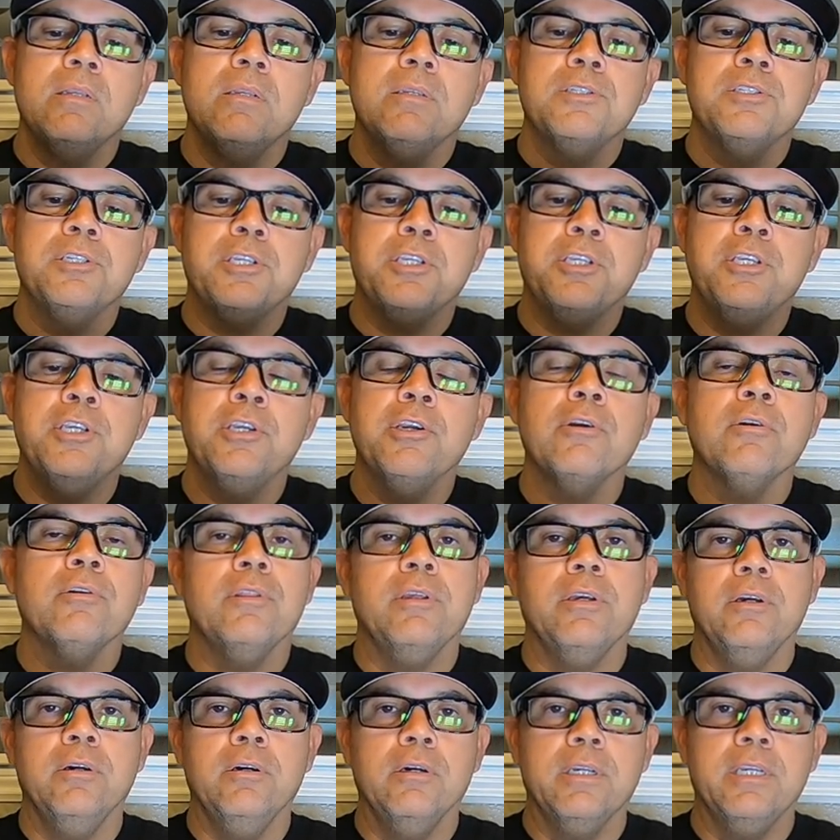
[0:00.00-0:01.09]
secure
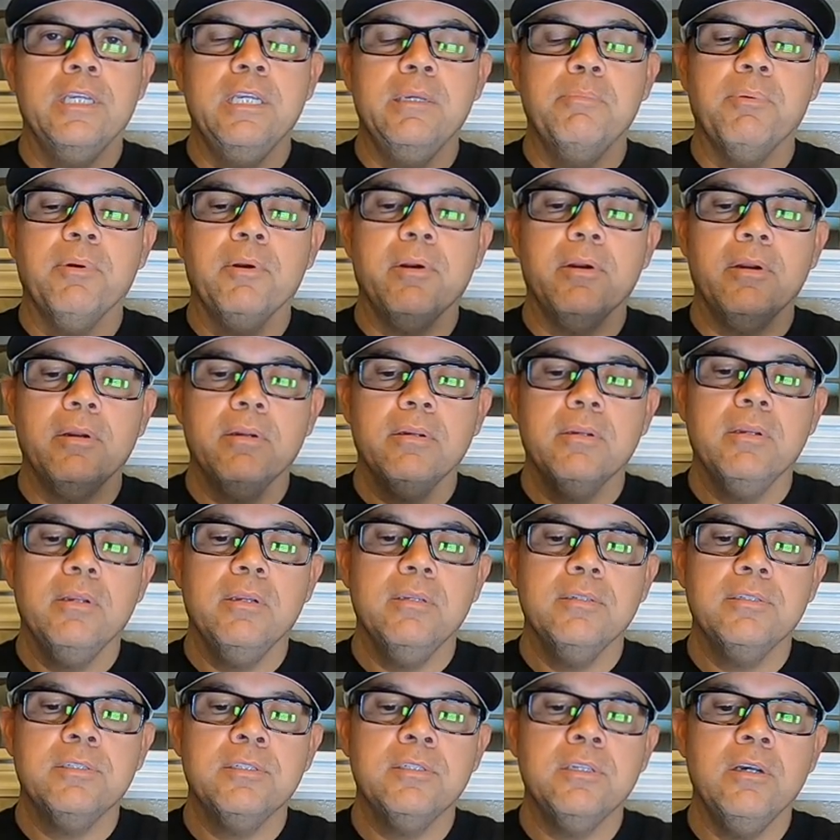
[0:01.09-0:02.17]
the hook keeper.
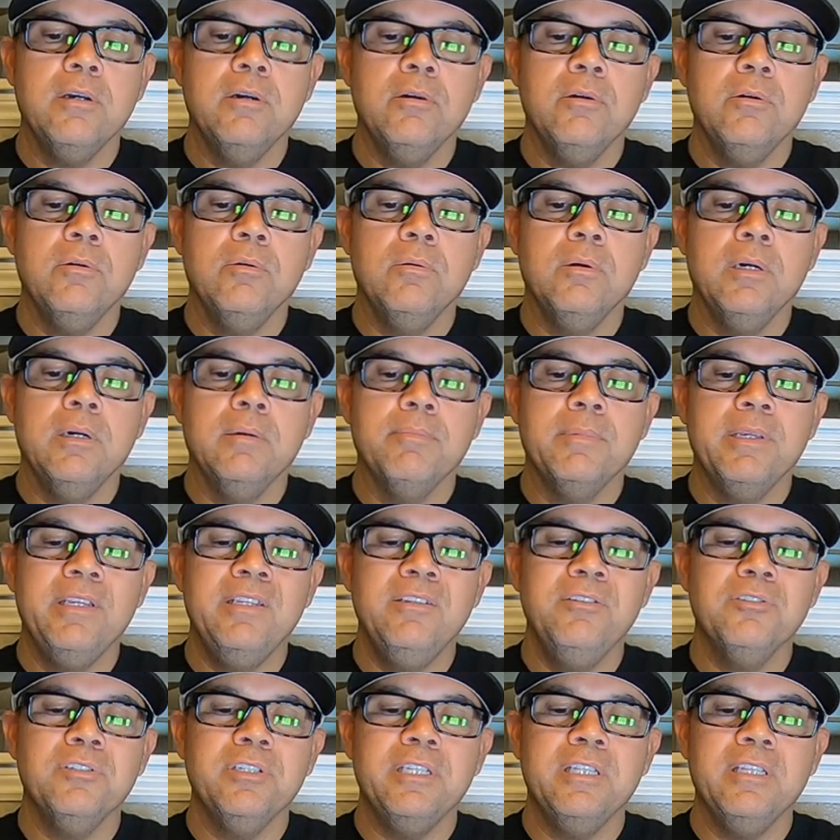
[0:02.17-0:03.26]
So um, they
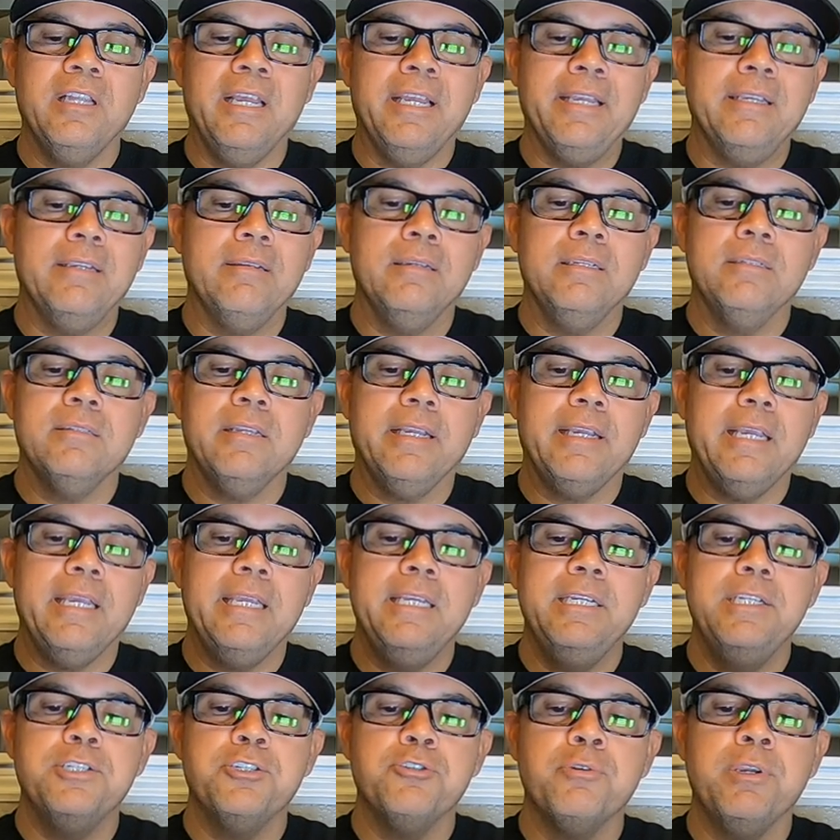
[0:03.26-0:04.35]
usually like it's like a
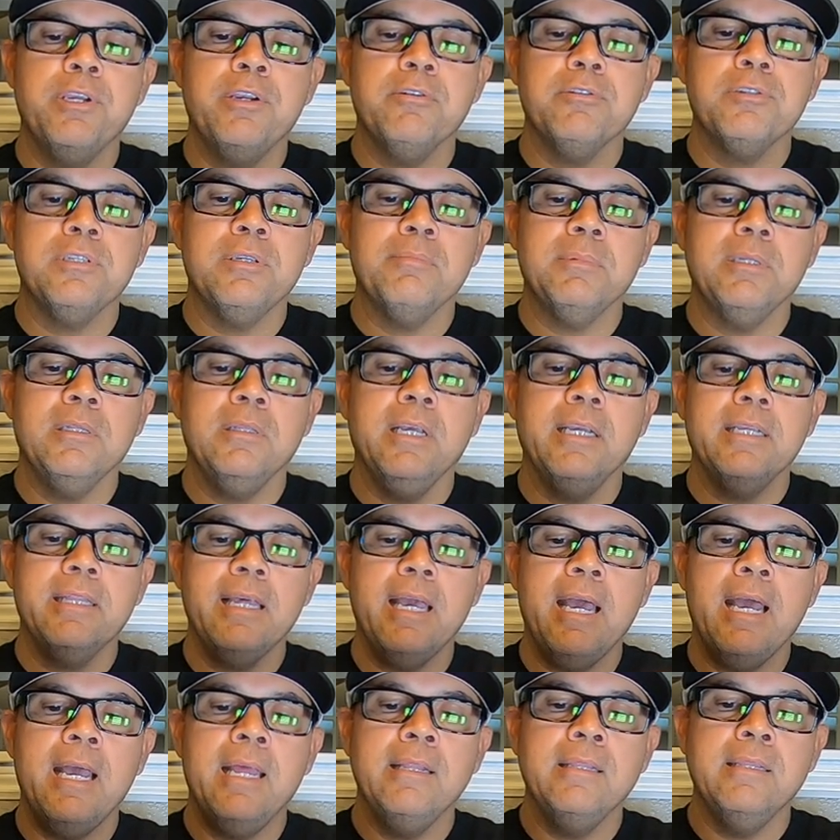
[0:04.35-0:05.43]
heat shrink or something like
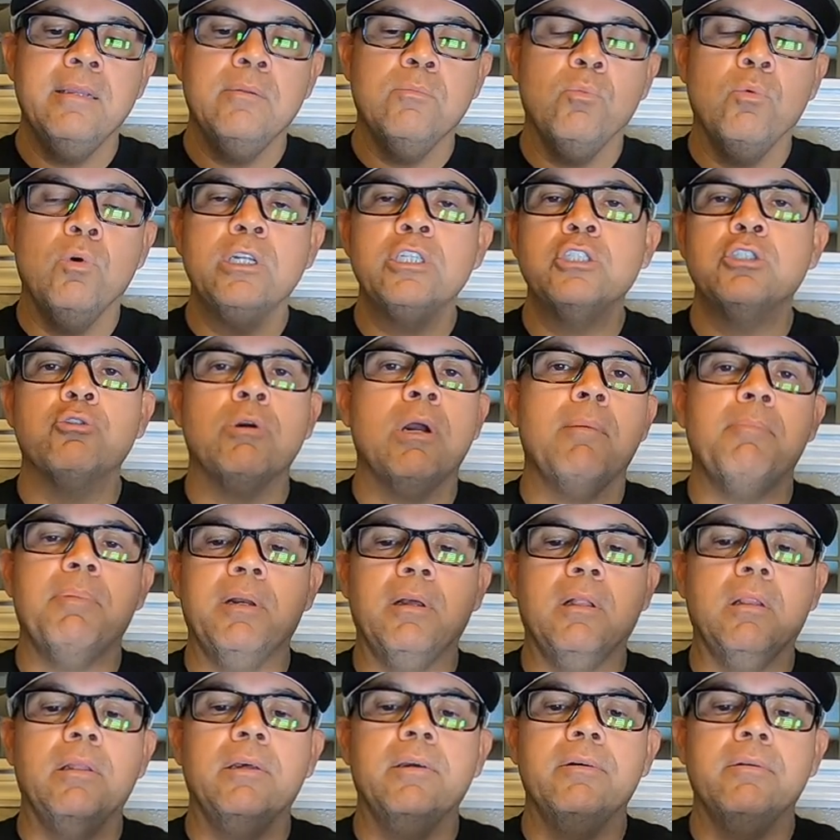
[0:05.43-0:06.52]
that, and then one drop of
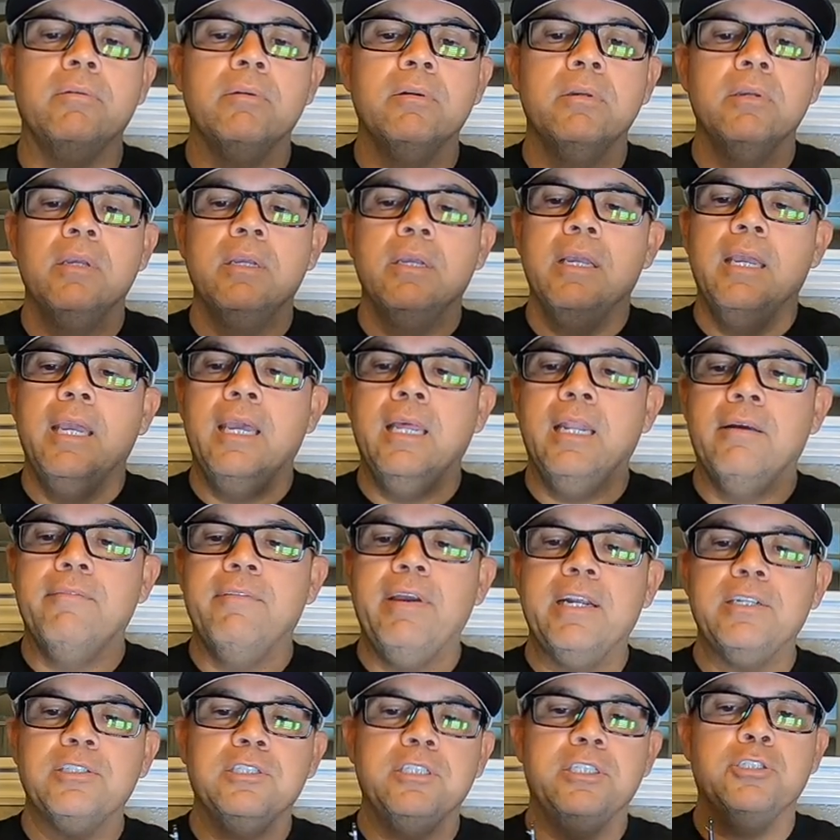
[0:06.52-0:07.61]
glue. And I've
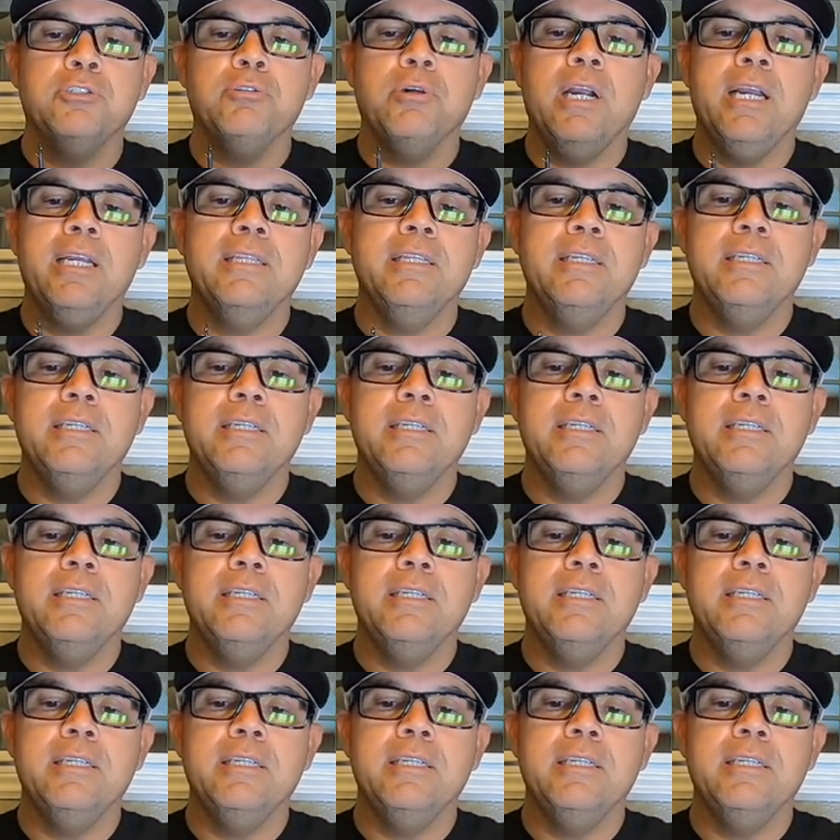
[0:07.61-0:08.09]
actually tried